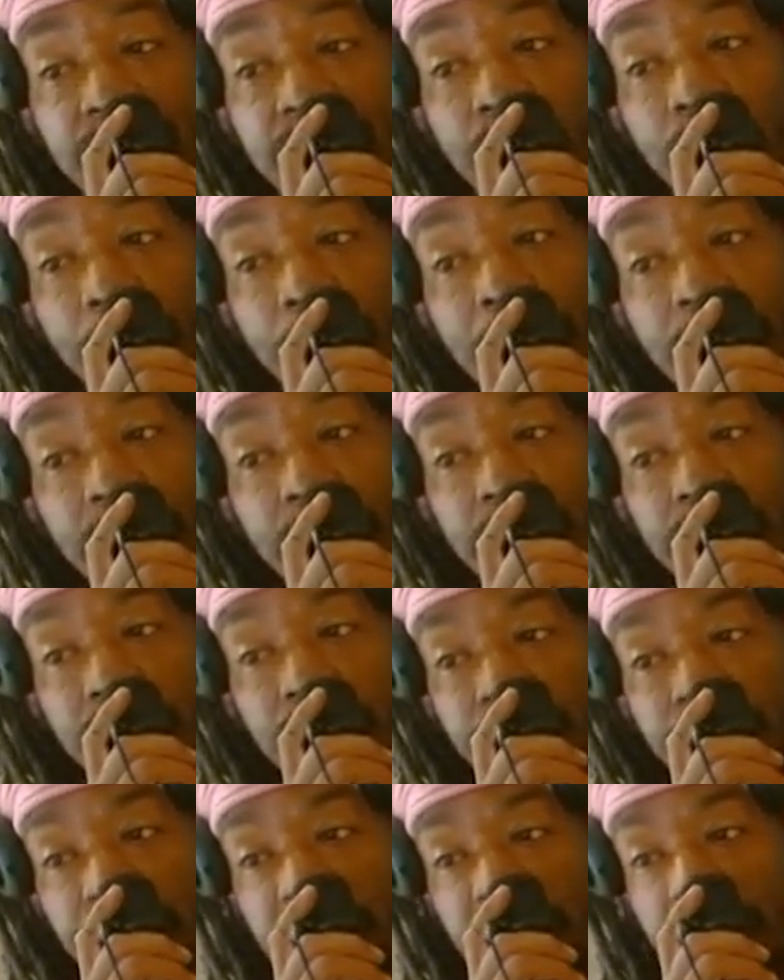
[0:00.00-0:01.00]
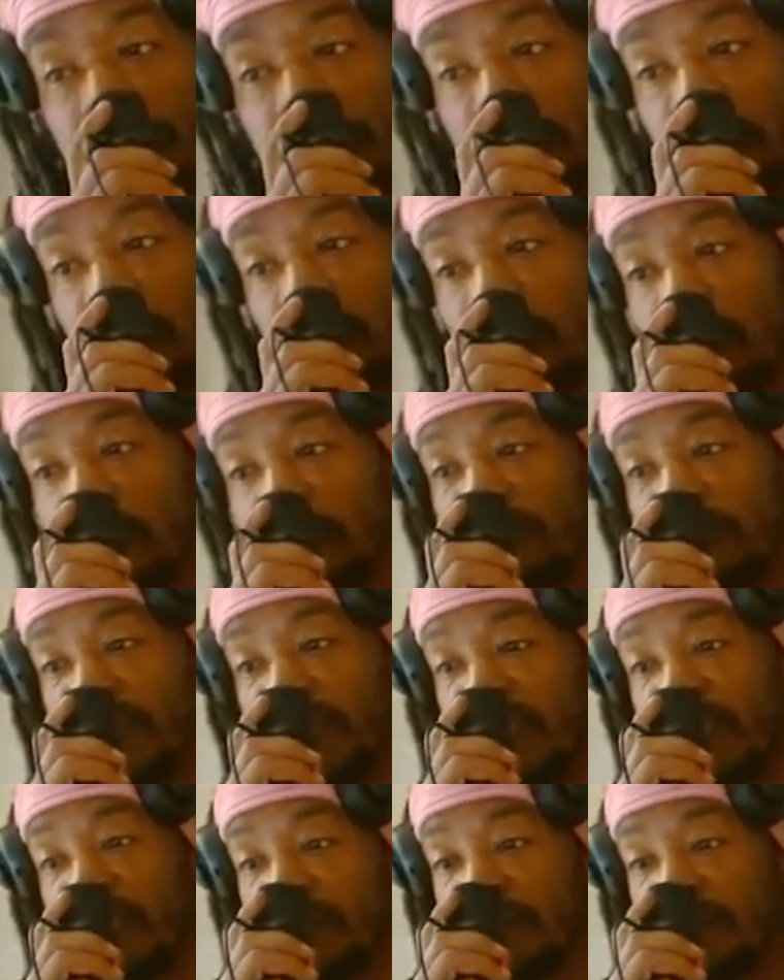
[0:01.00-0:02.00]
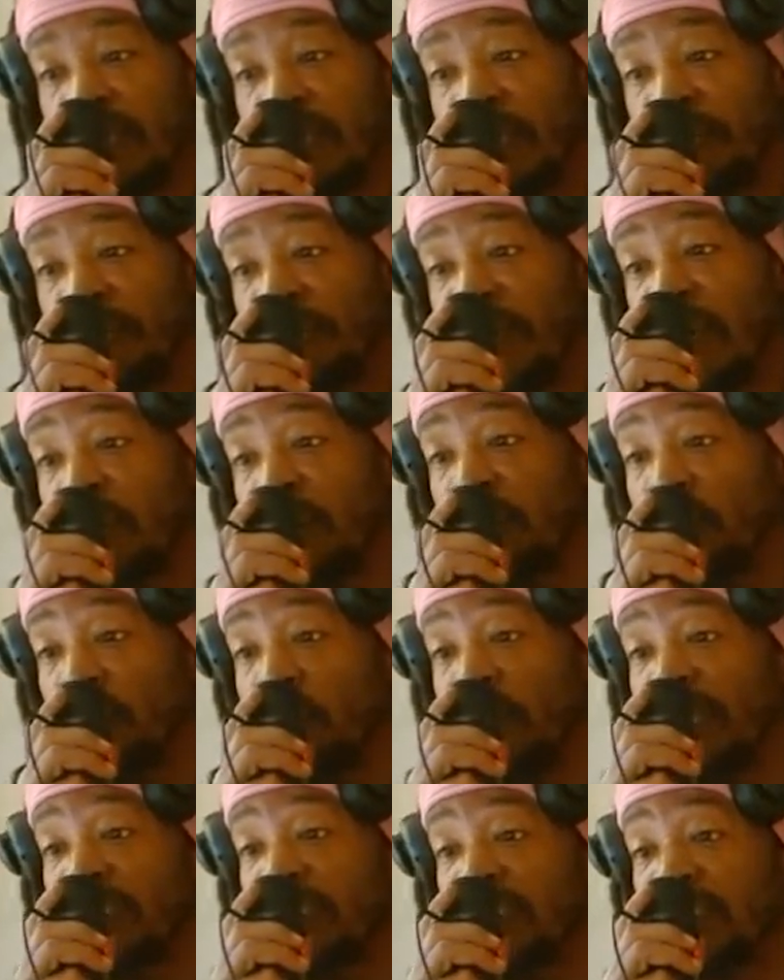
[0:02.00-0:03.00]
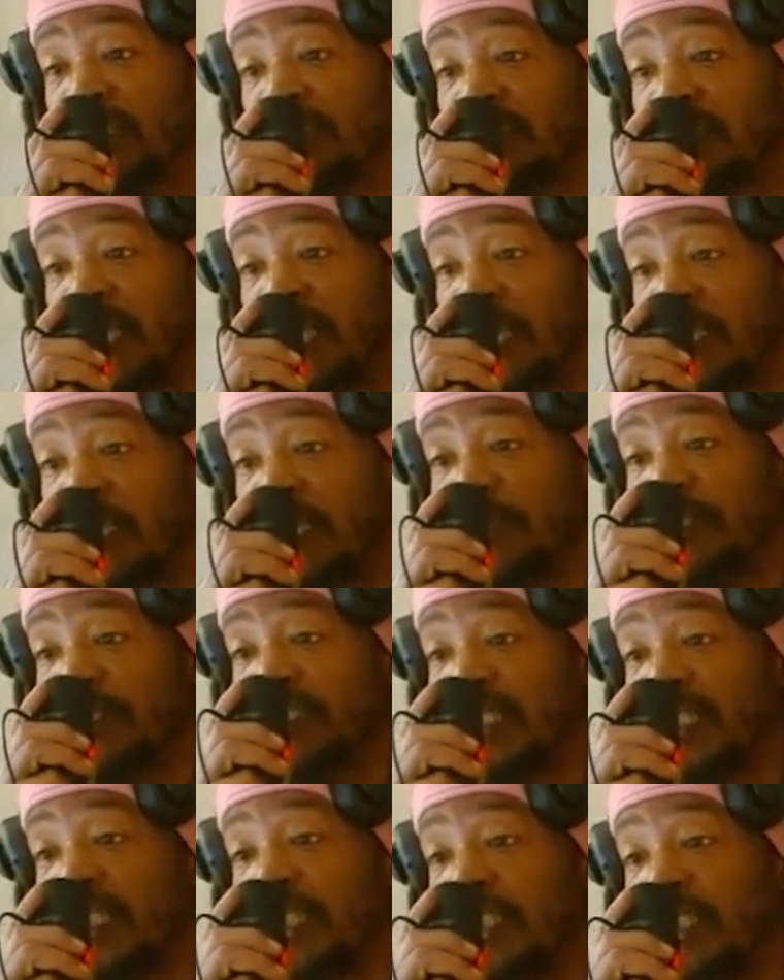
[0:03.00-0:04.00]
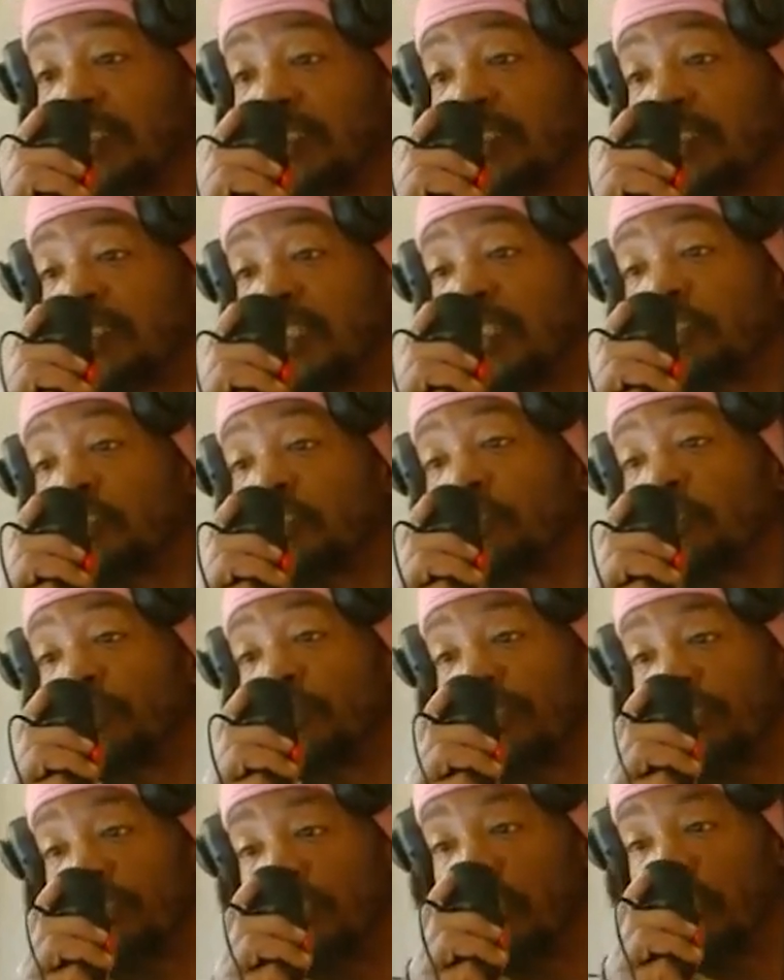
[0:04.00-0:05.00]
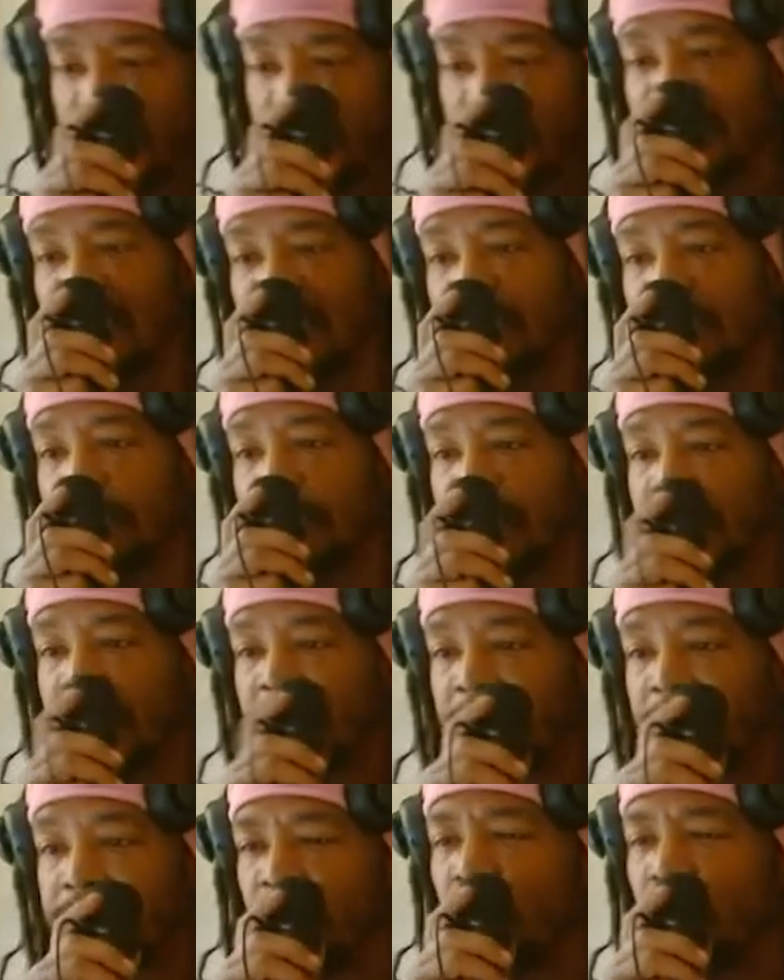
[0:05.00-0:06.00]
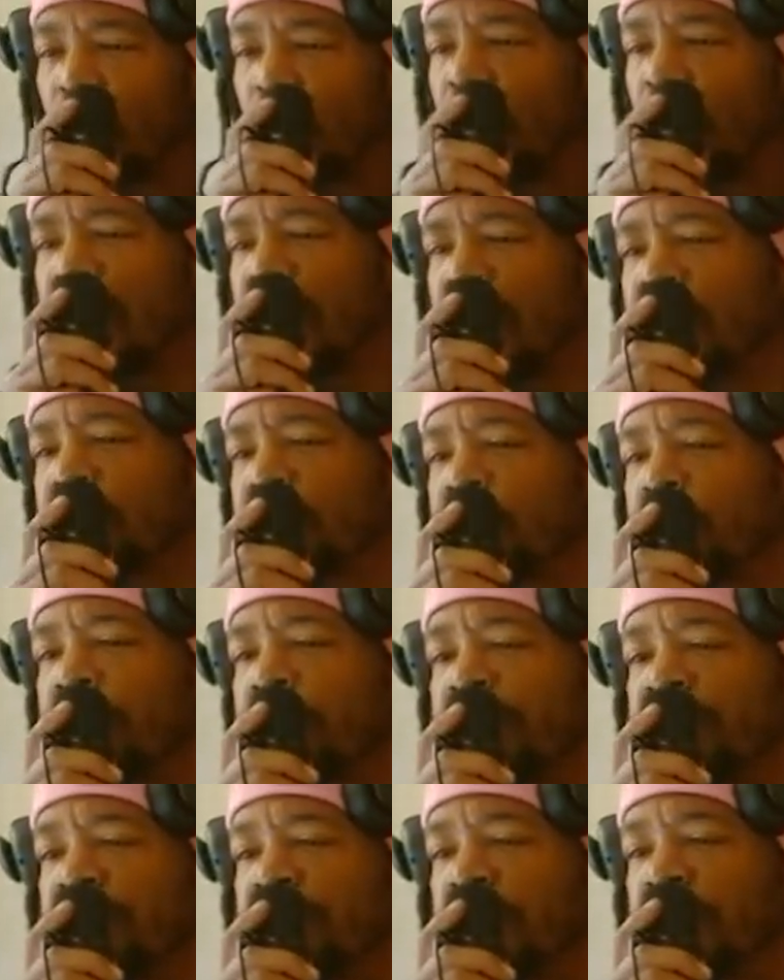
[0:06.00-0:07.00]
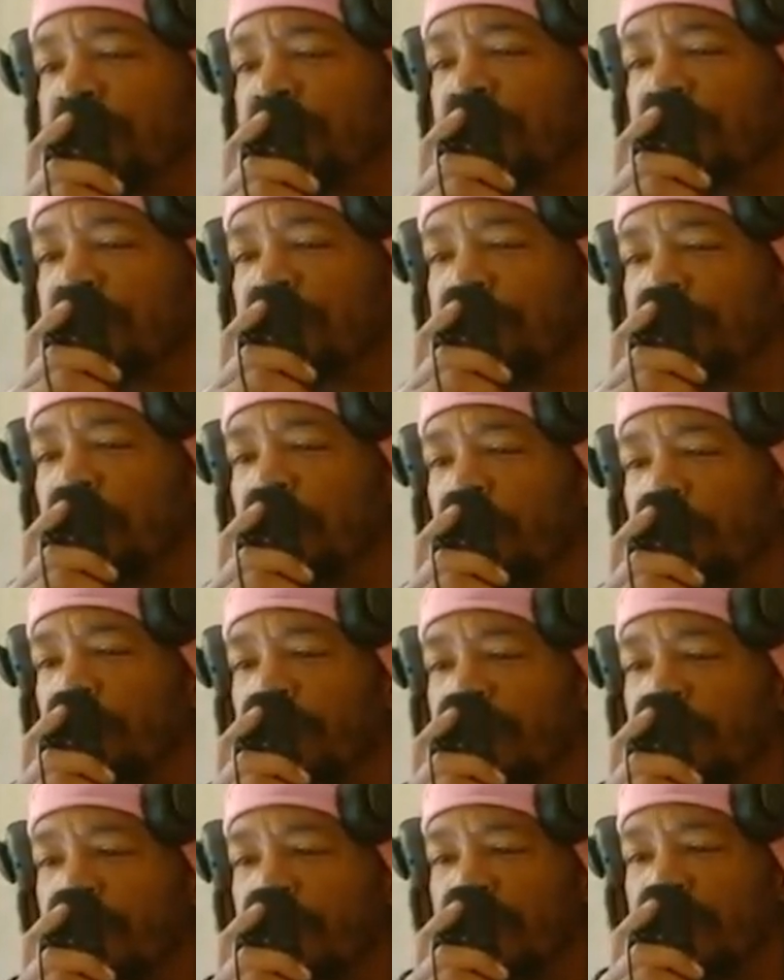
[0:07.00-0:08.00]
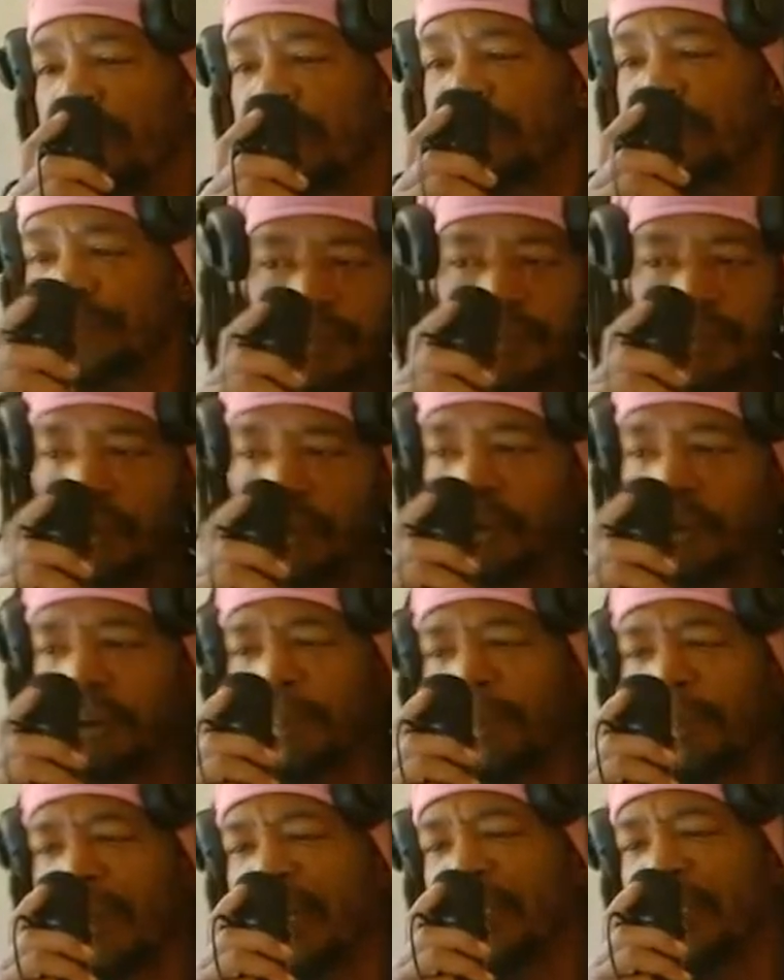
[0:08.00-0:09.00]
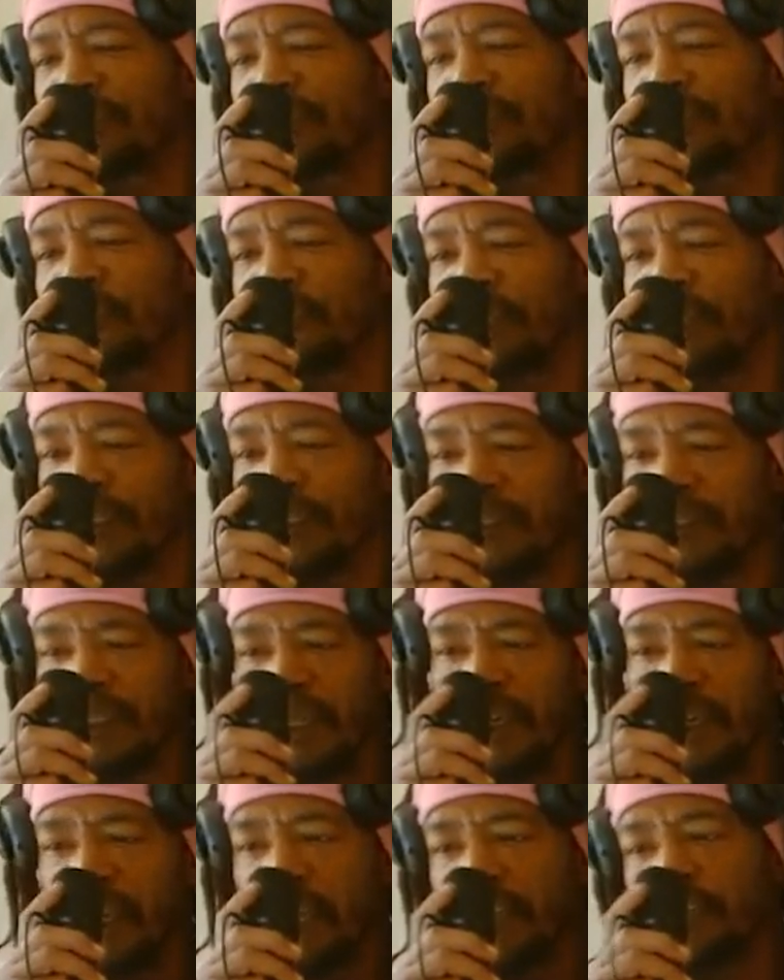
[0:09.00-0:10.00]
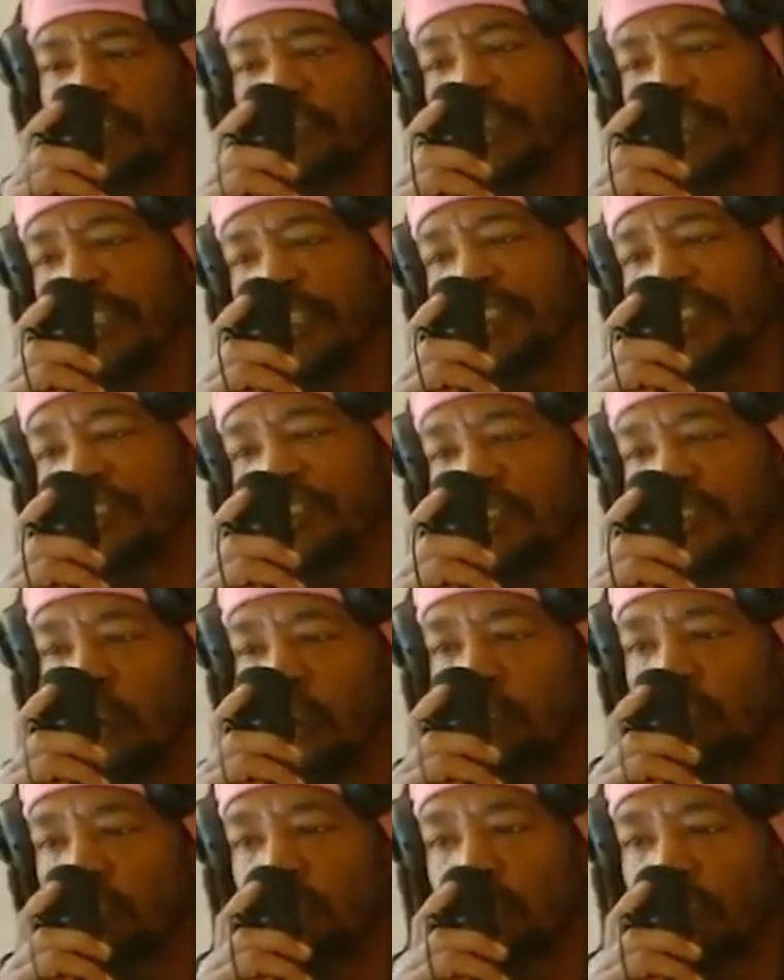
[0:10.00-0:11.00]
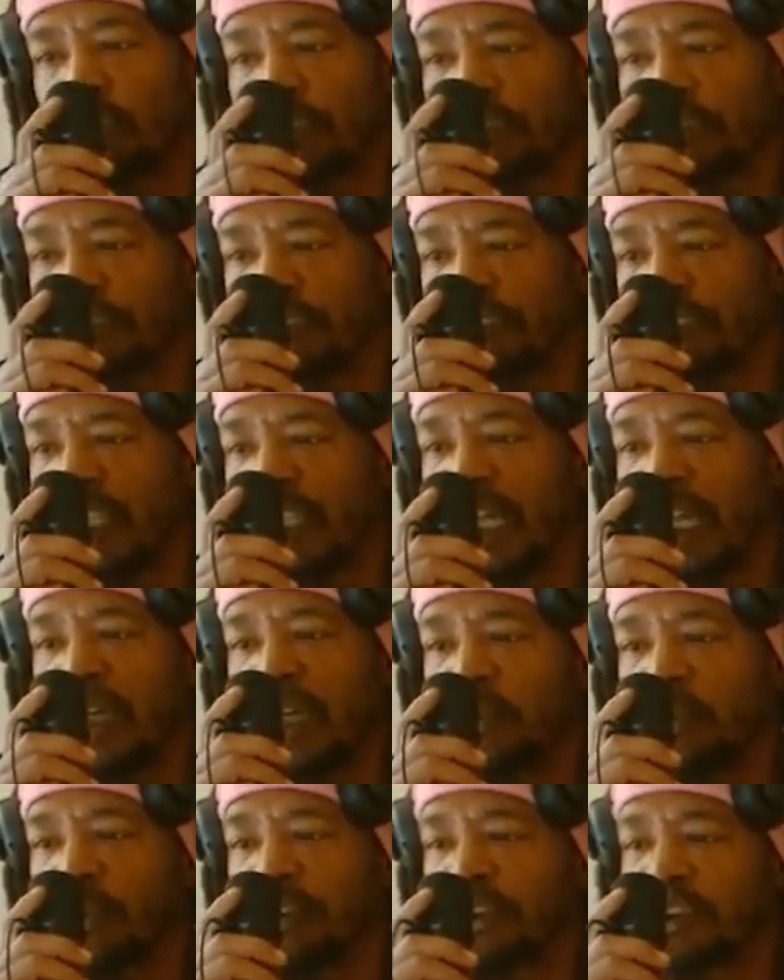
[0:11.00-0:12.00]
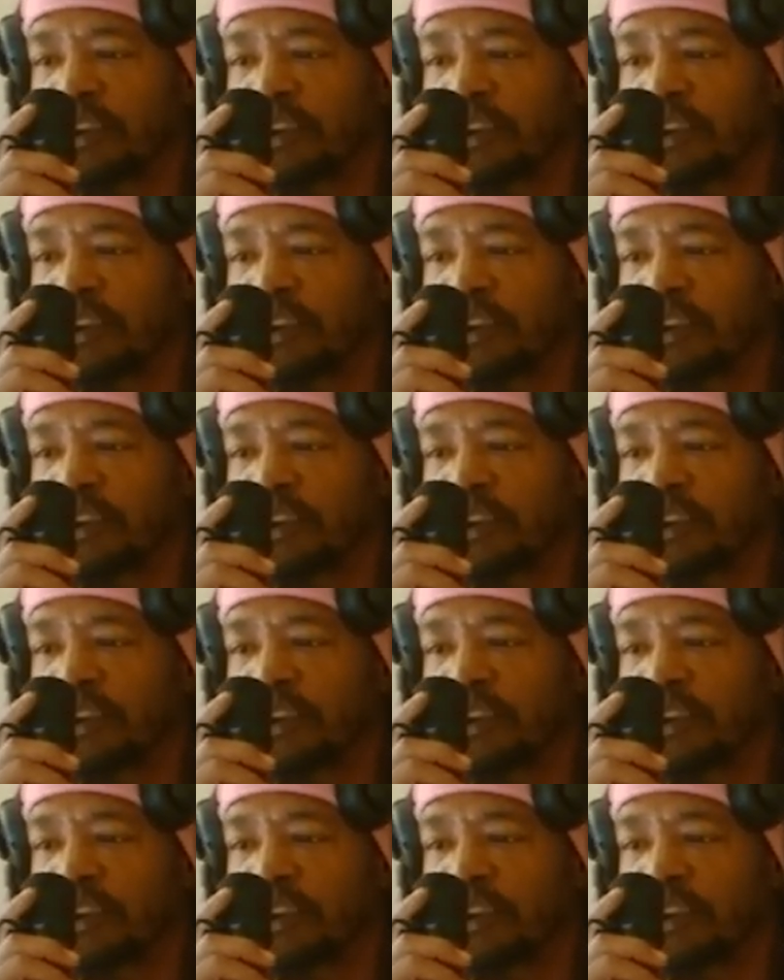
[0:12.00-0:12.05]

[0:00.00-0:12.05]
knew about the true shape of the earth and they found their way to this cannabis Eden centuries ago. Think about it. Why else would Egyptians build pyramids or the Mayans create intricate stone structures aligned with the